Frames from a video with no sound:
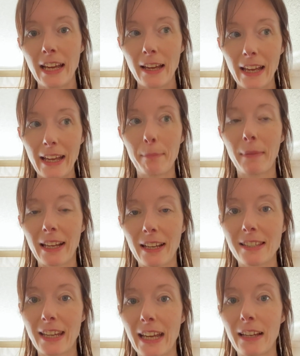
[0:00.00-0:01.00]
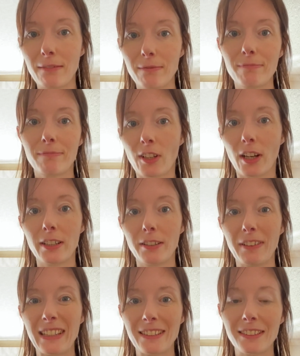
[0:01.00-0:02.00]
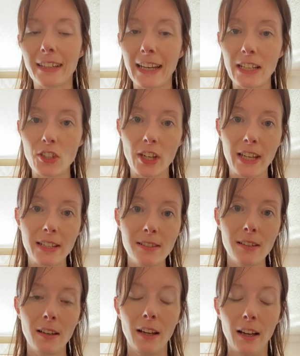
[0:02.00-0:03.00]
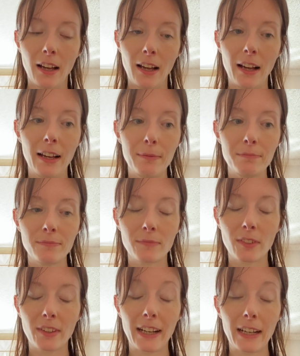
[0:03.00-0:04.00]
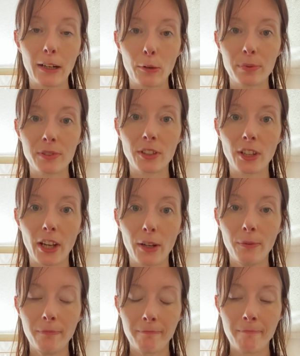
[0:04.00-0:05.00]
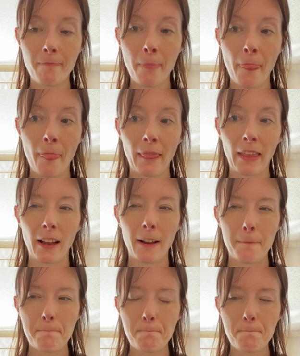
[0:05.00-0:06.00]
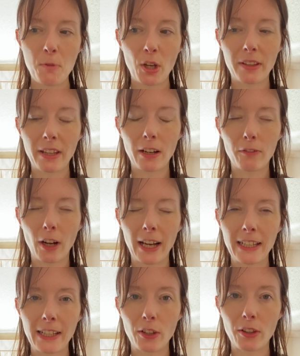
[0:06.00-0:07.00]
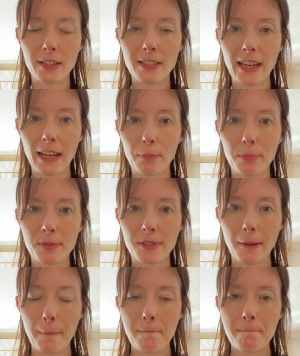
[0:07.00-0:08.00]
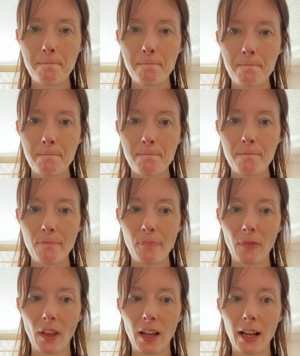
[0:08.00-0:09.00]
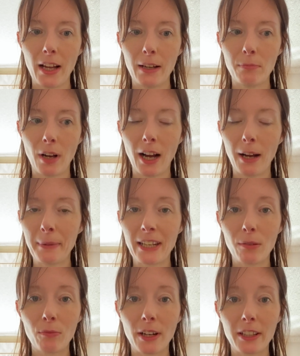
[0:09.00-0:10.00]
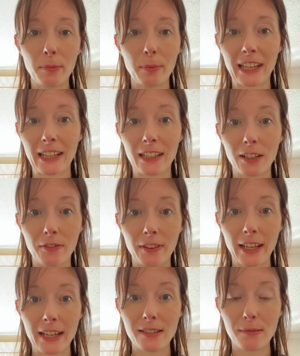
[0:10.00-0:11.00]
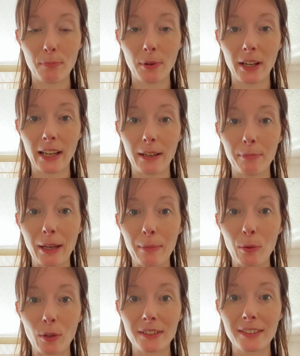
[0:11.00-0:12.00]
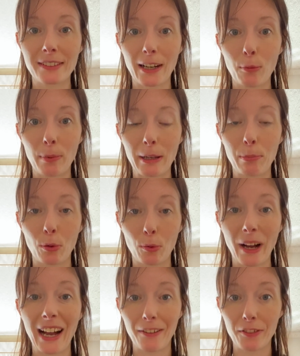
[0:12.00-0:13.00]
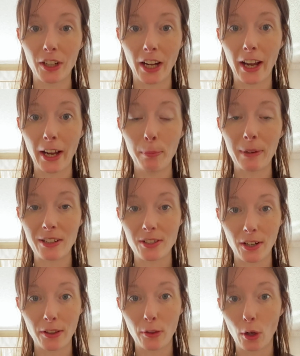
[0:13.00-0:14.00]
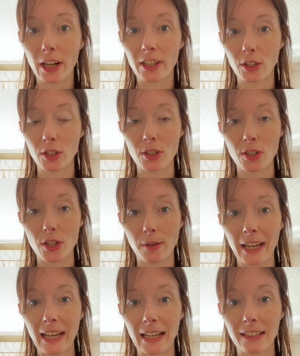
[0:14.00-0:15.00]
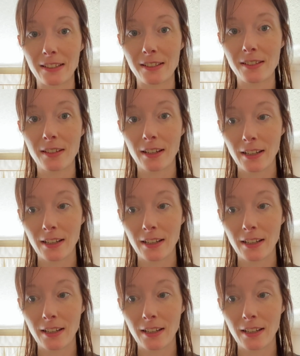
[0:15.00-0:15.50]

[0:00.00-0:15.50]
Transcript: it makes it kind of in stages. That helps too. Don't think I've got any other tips. I mean, I'm right at the beginning of this, but it made me want to tell people have a go because I thought I couldn't do it and